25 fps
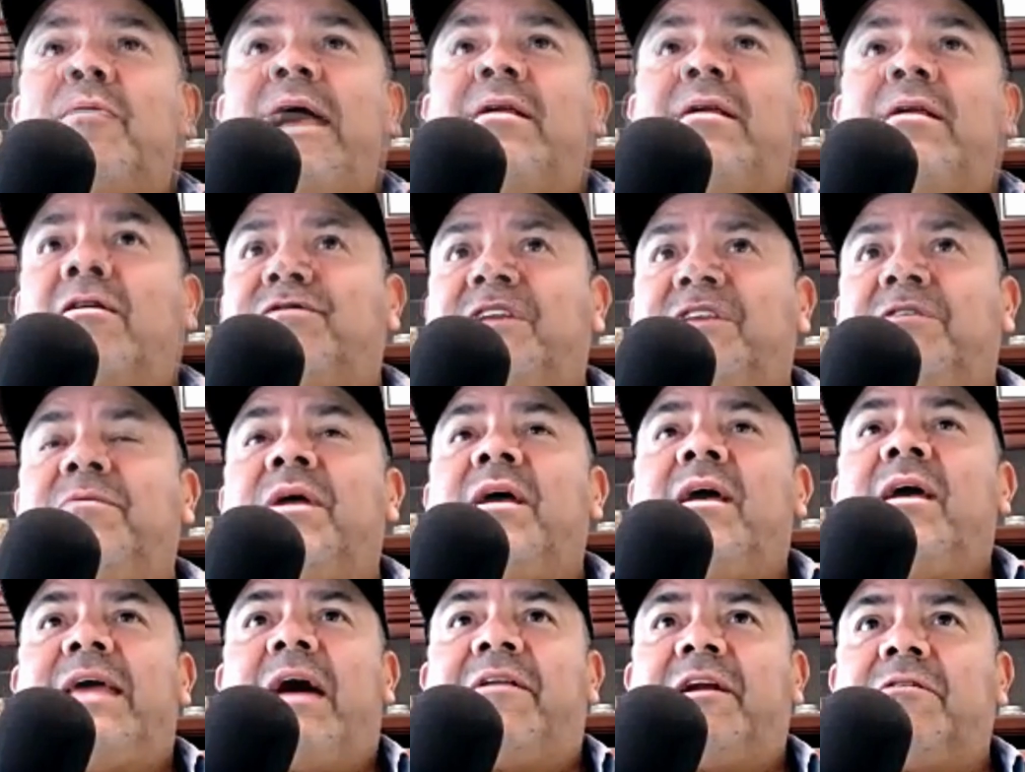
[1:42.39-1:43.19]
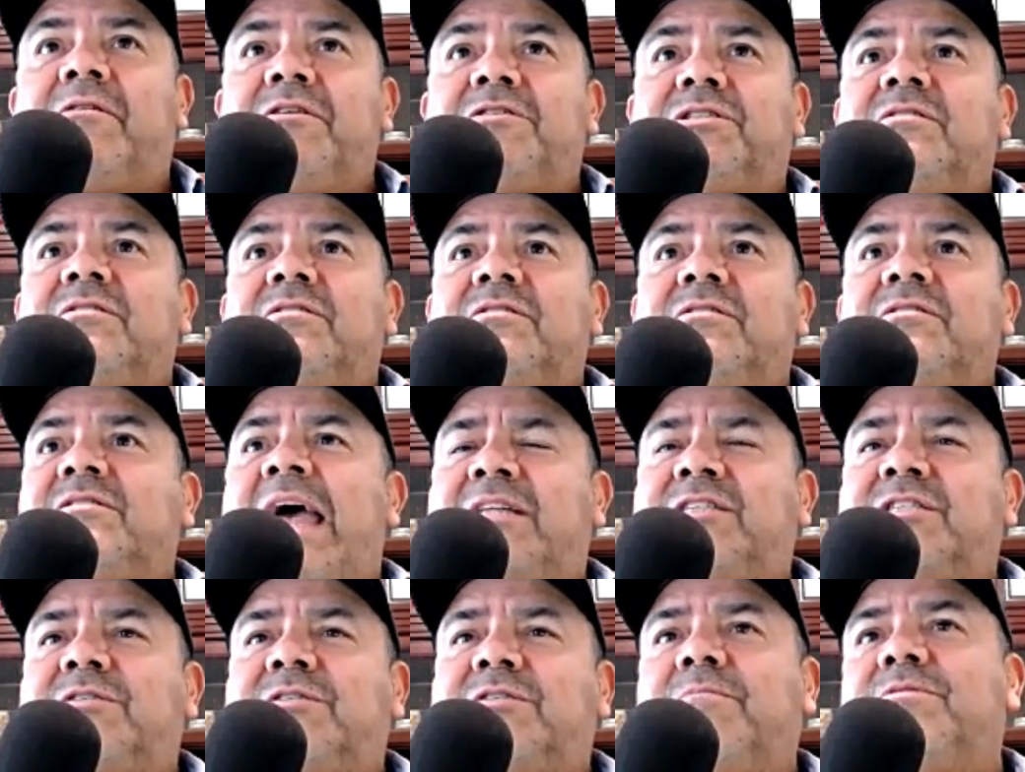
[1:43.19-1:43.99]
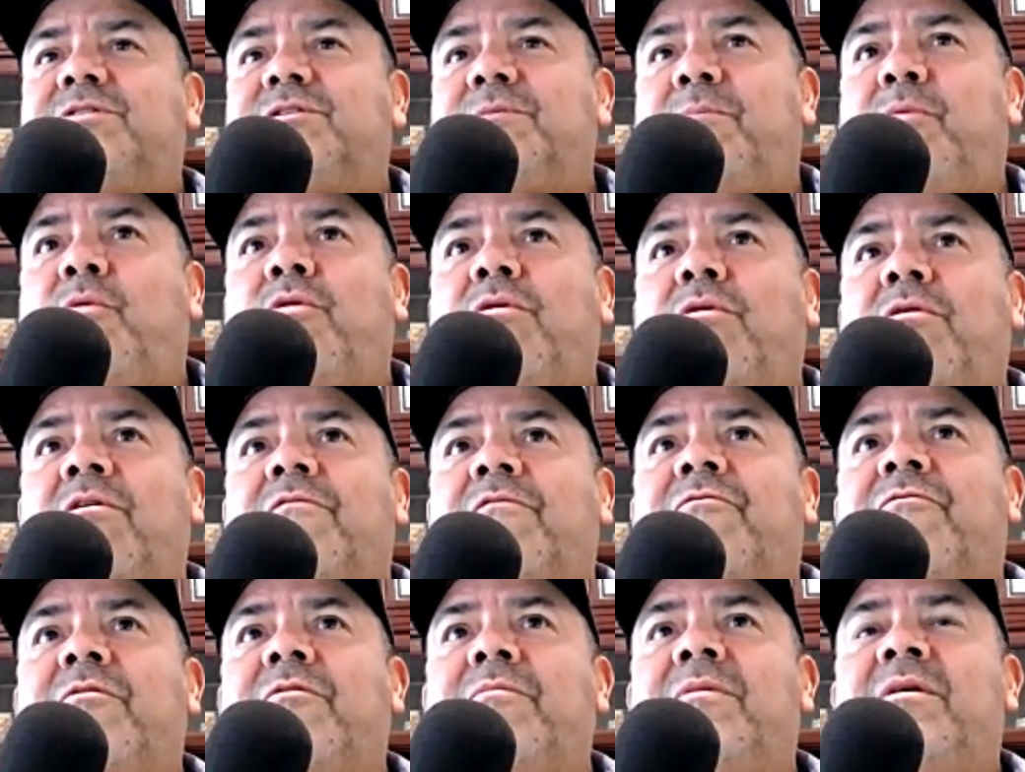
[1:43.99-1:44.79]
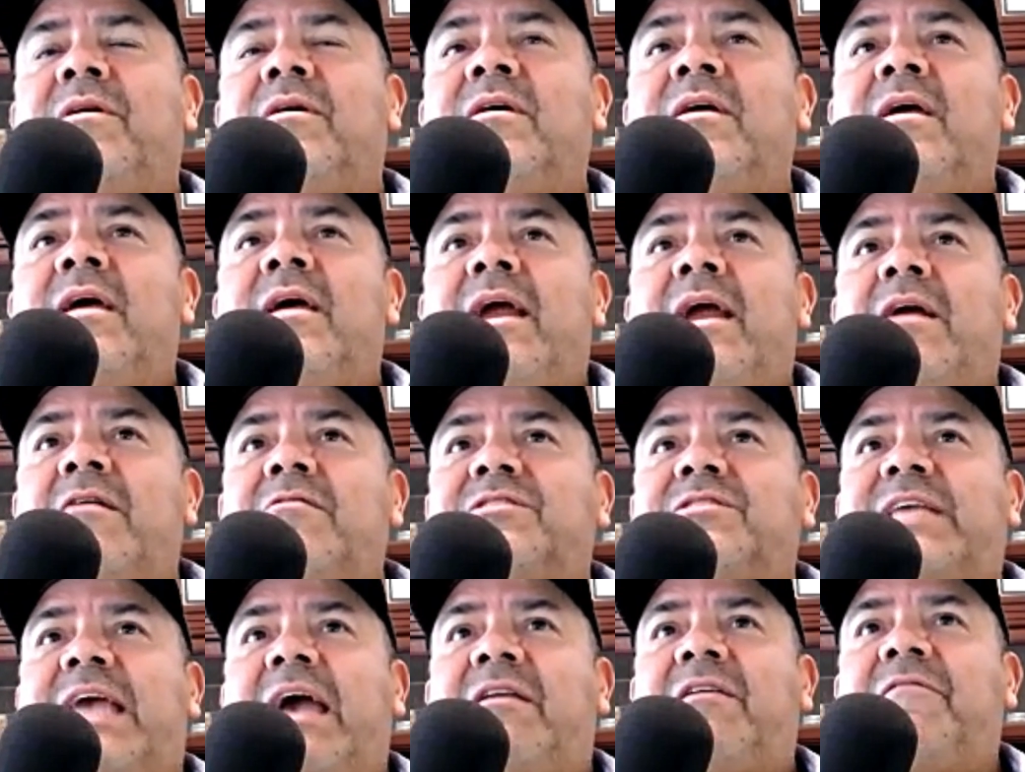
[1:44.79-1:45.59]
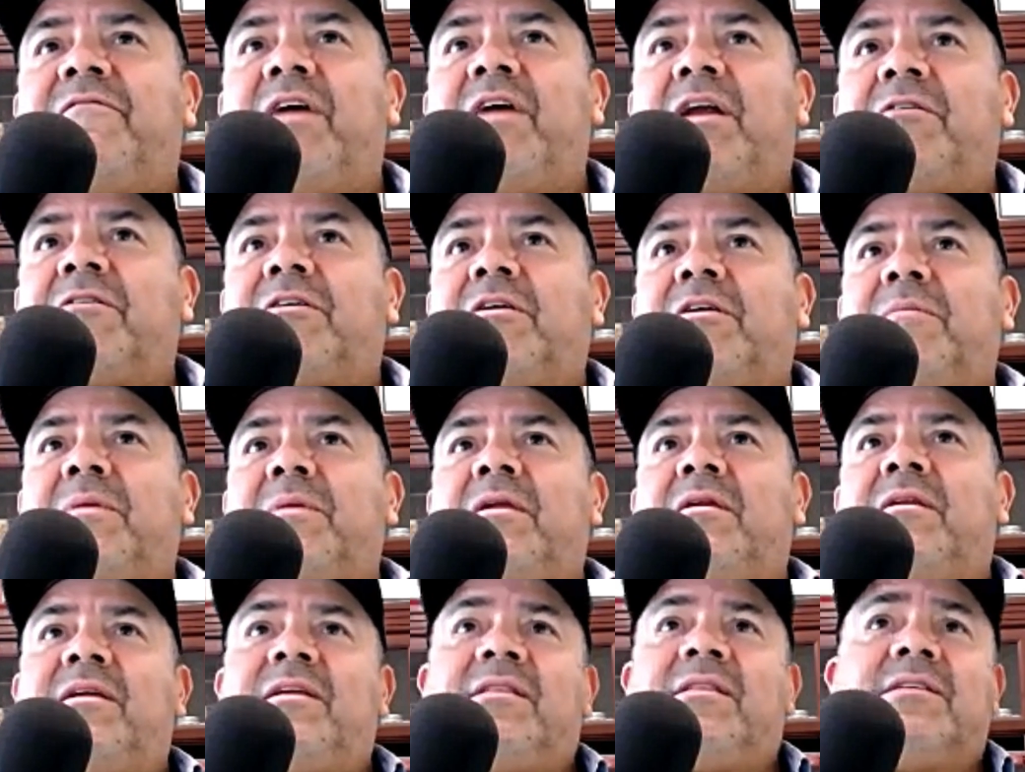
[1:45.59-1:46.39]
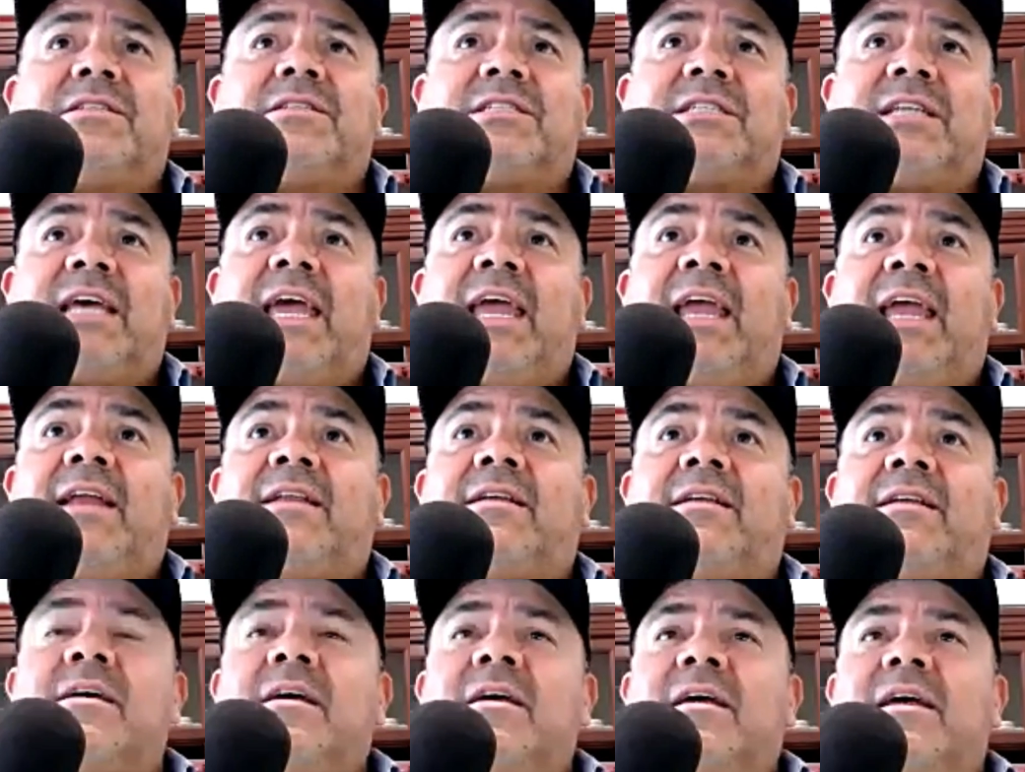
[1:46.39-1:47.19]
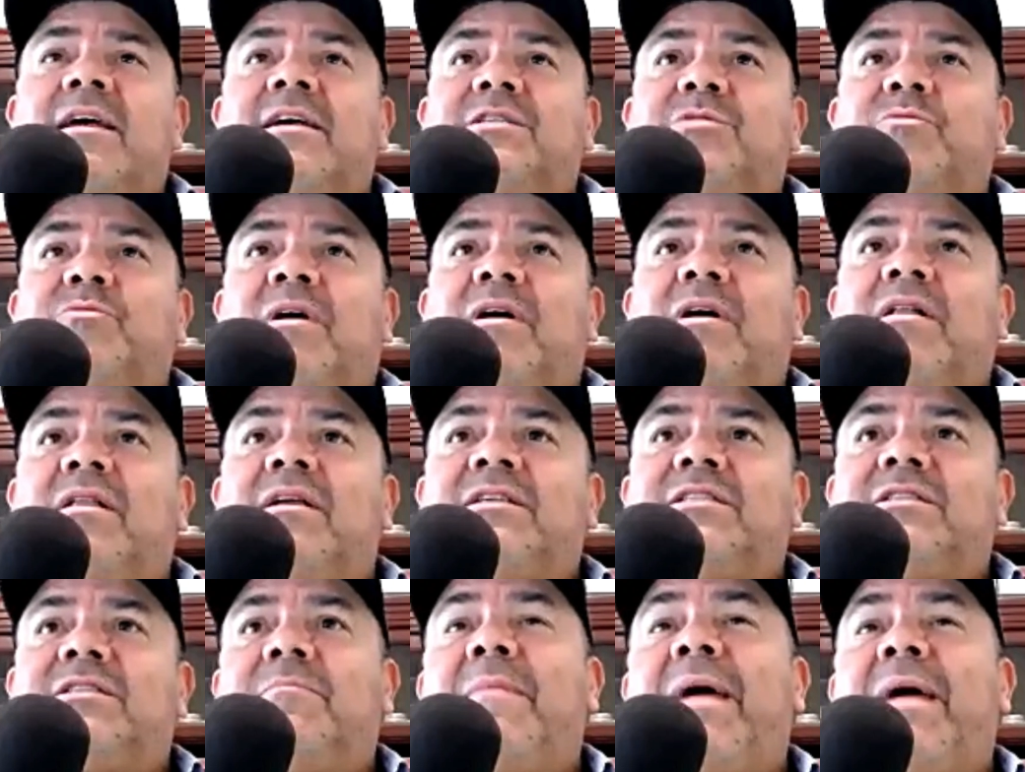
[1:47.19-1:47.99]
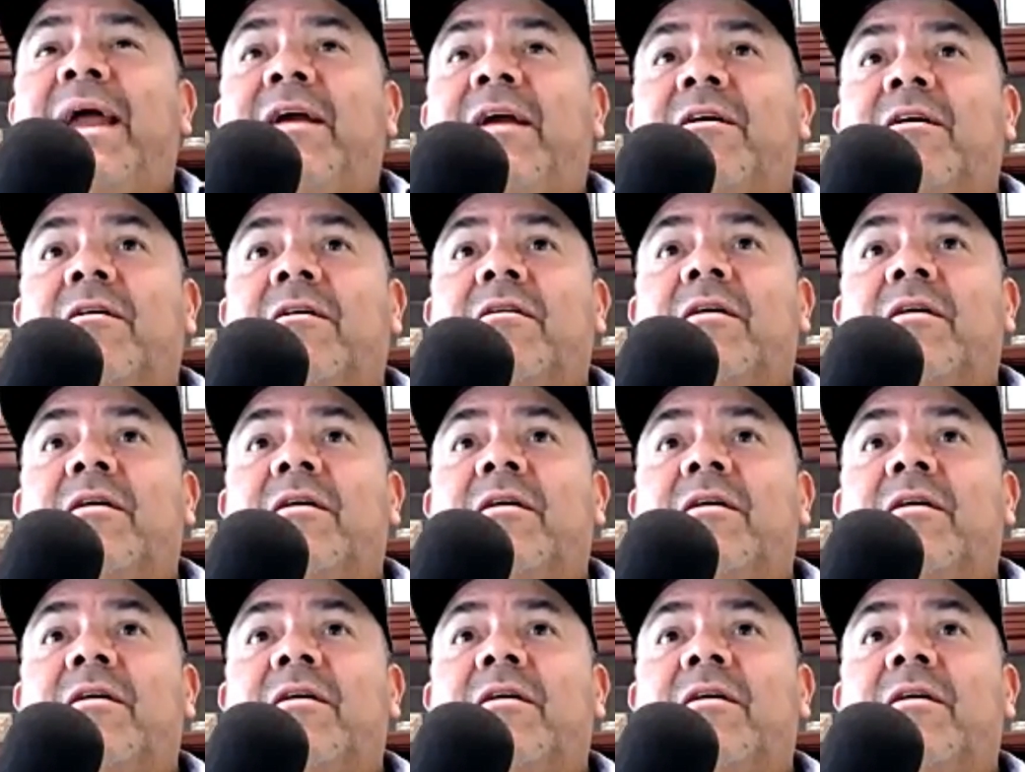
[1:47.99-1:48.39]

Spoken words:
Brown, large venue down here in Houston, has had some support from the Harris County veteran community, the state, as well as the